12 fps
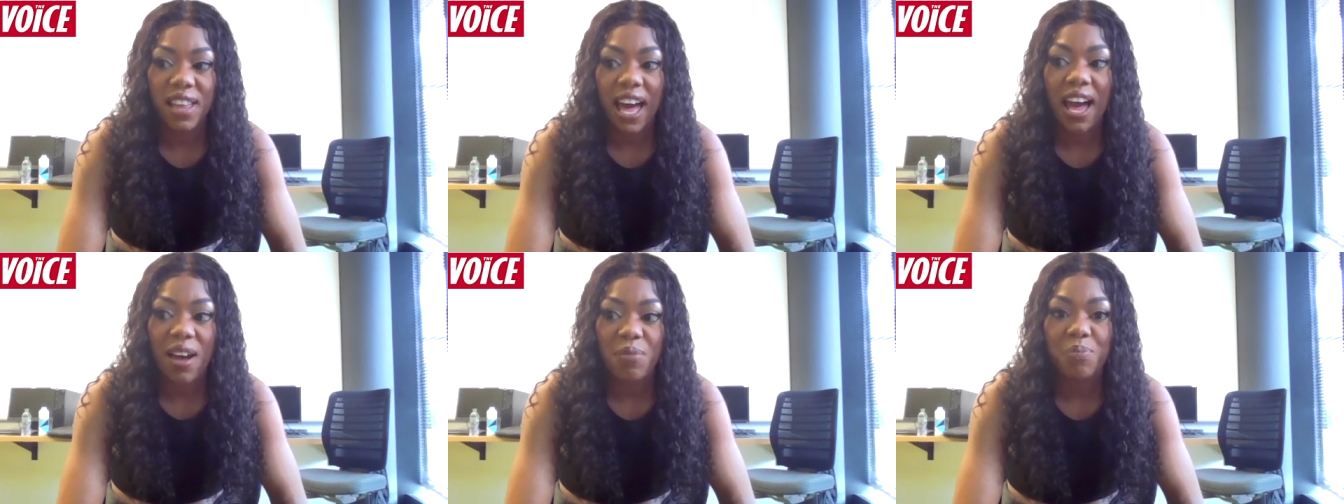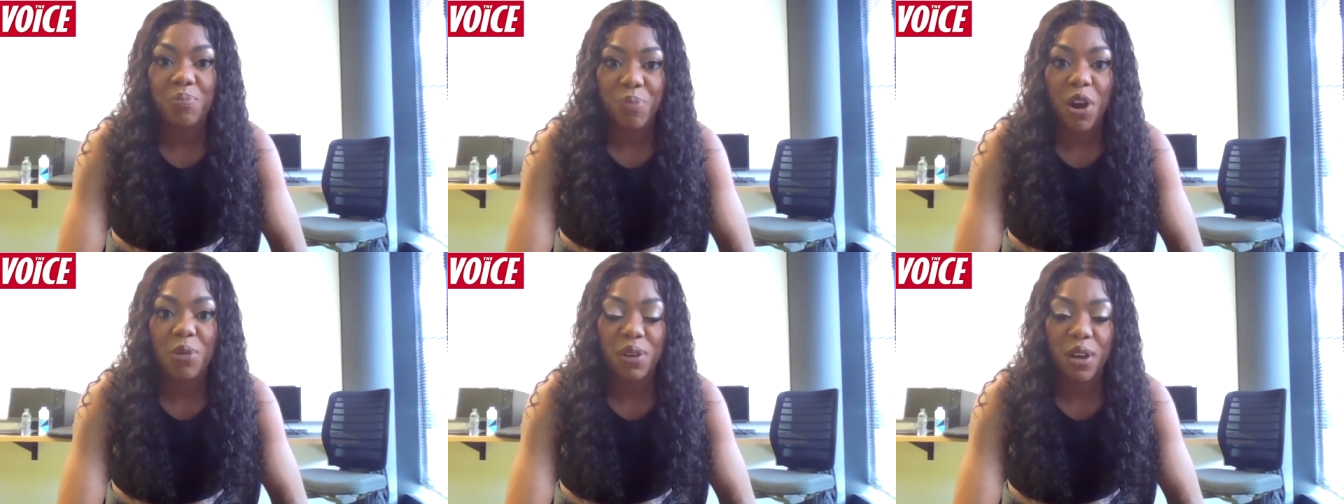that
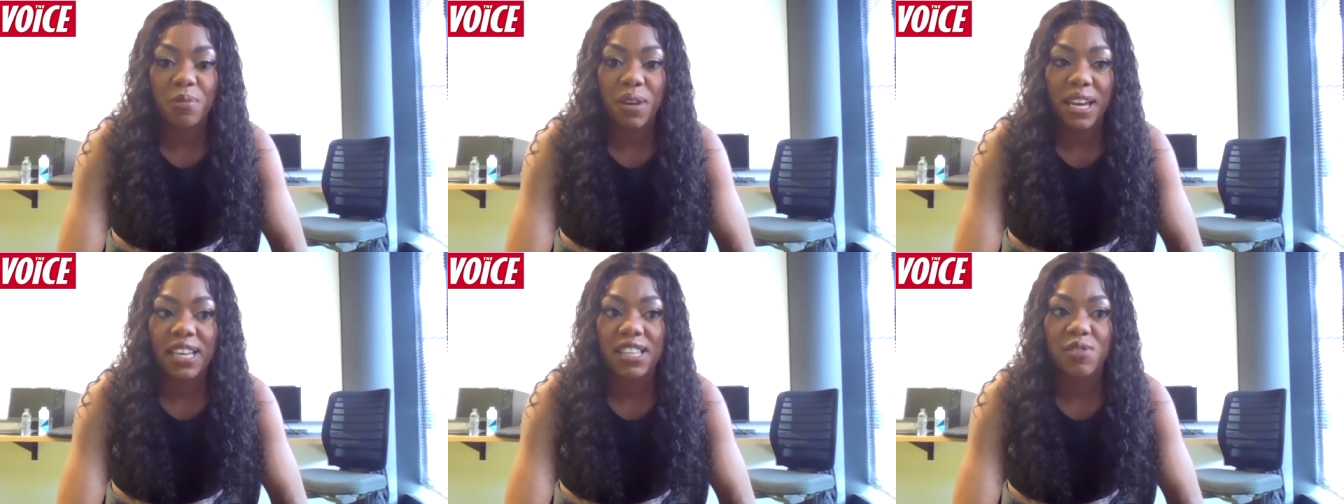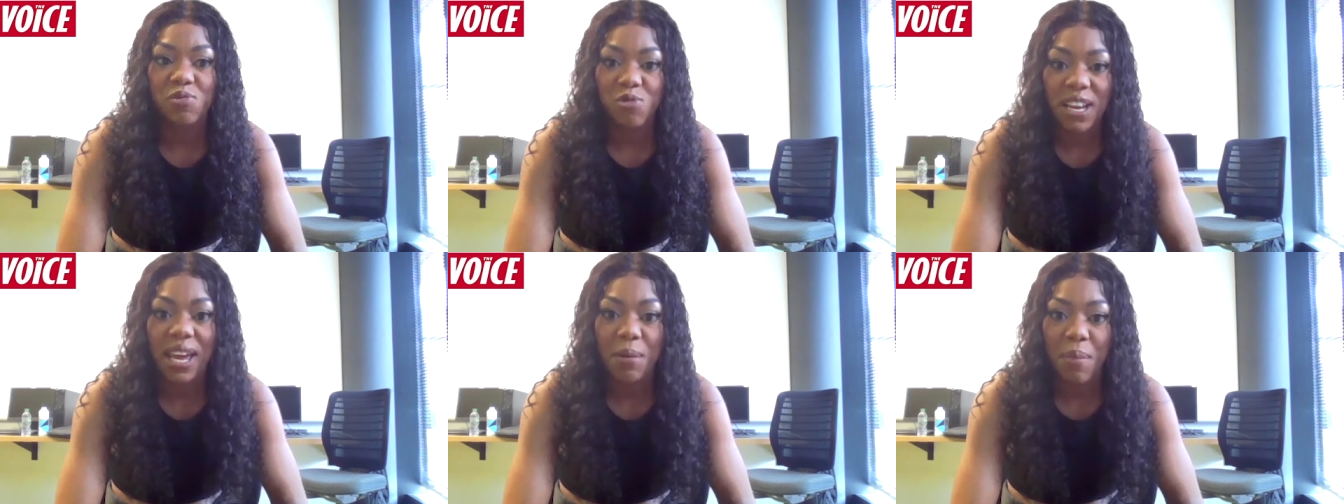Birmingham is
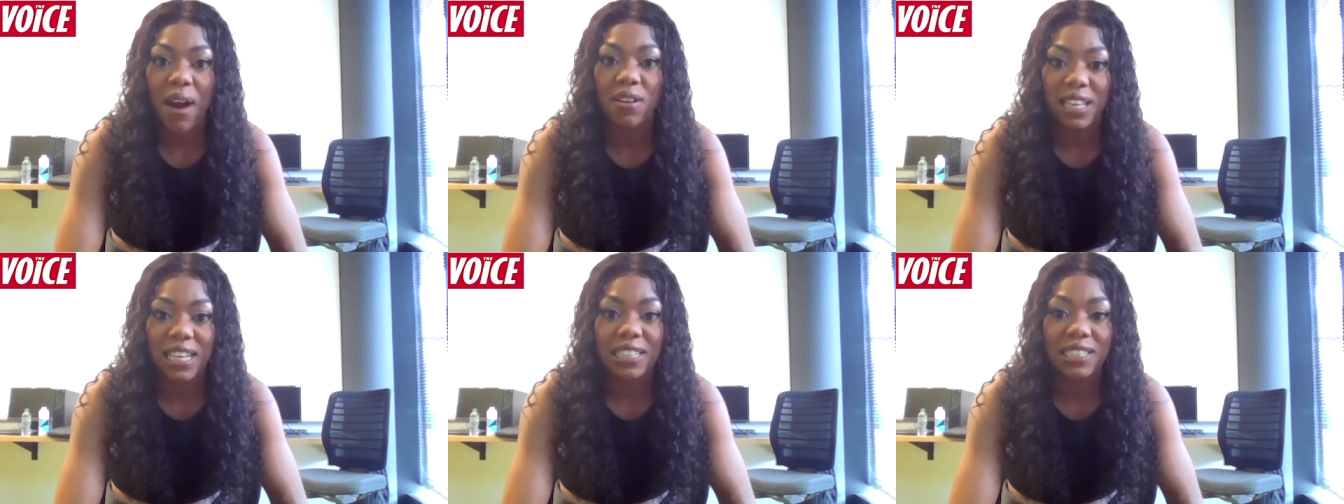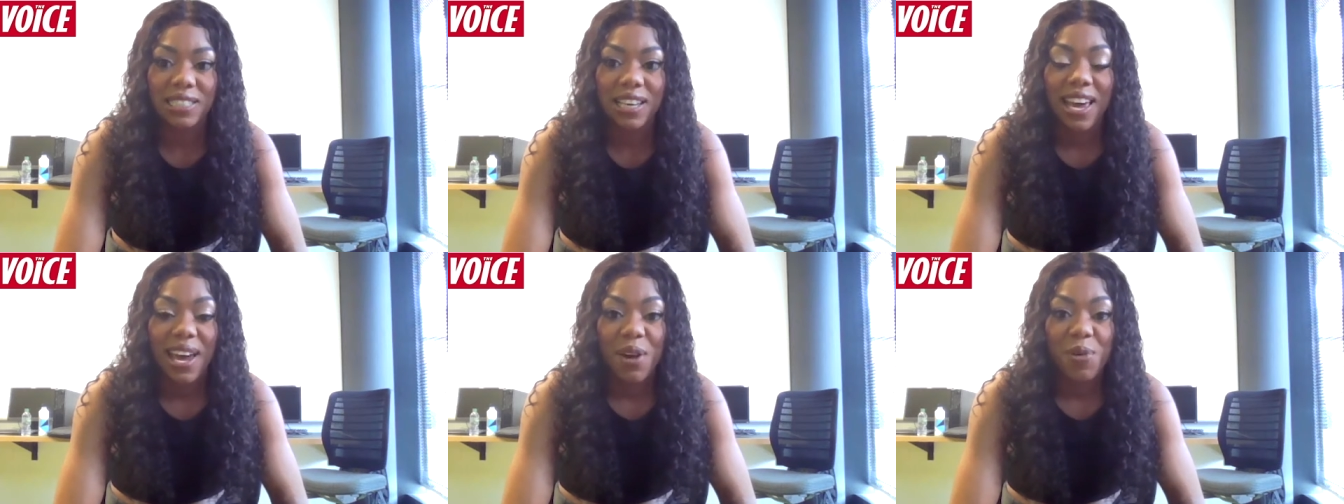really about this
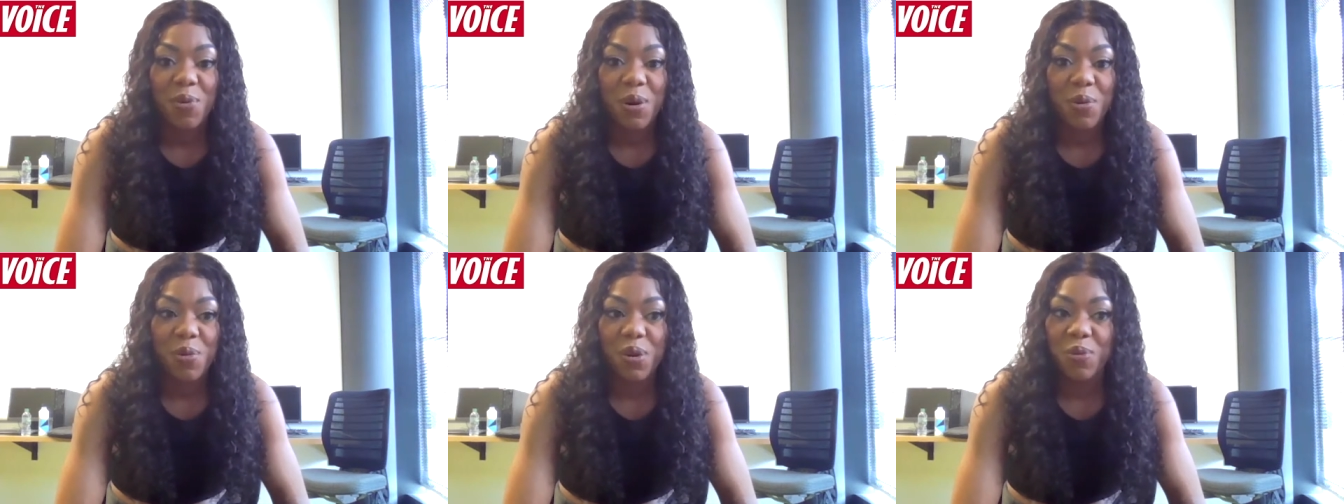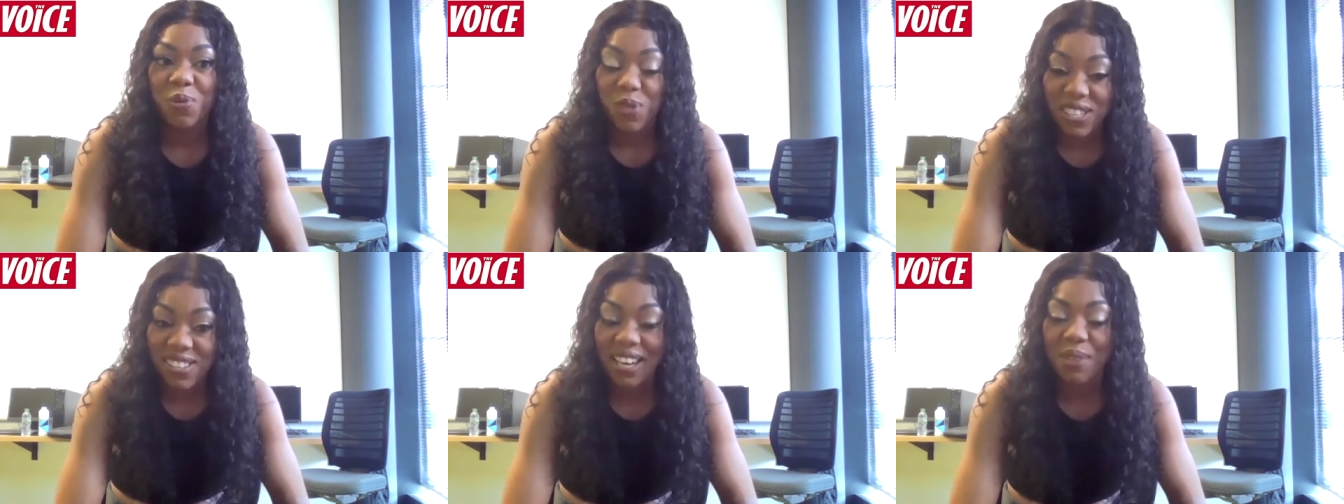we're,
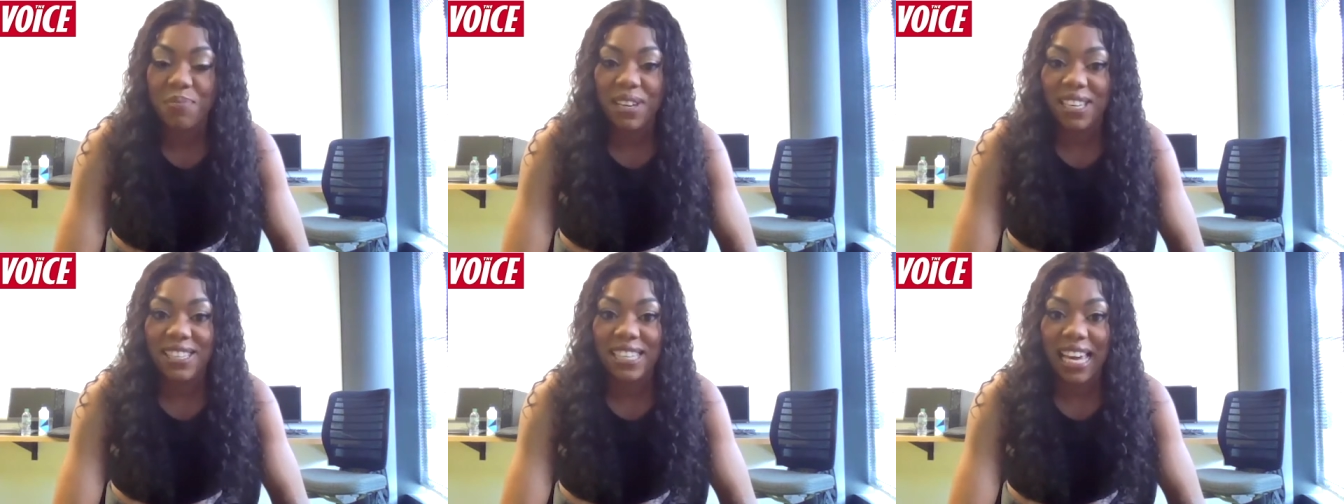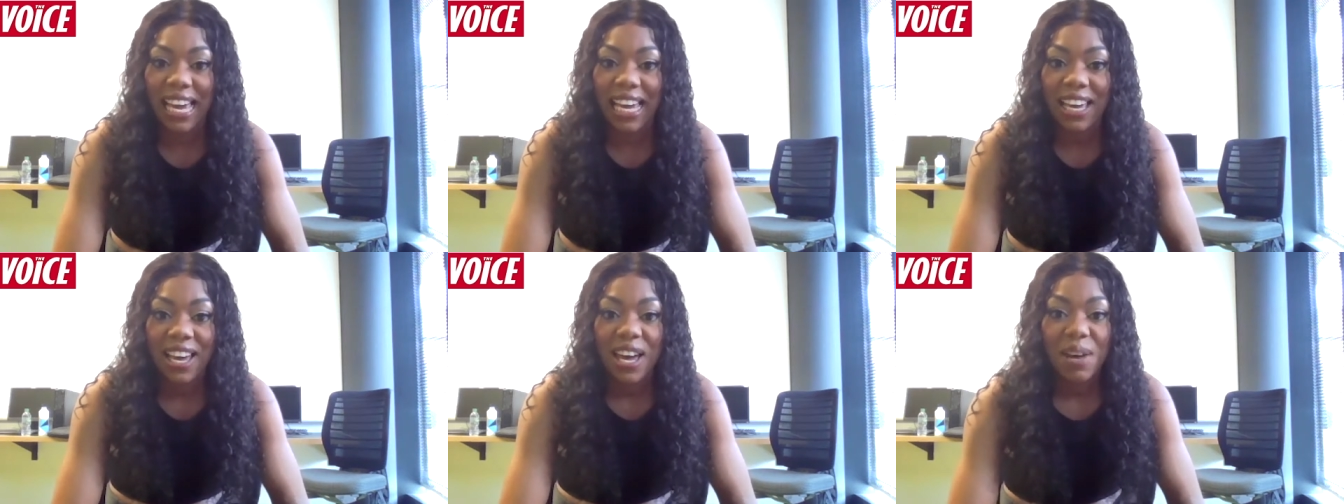we're the second biggest
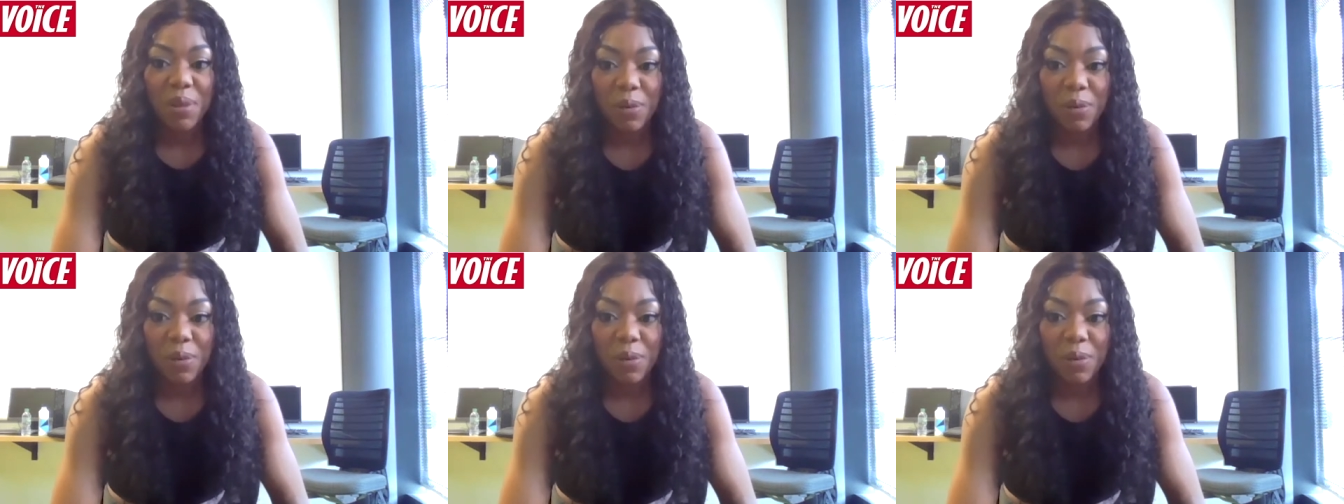city.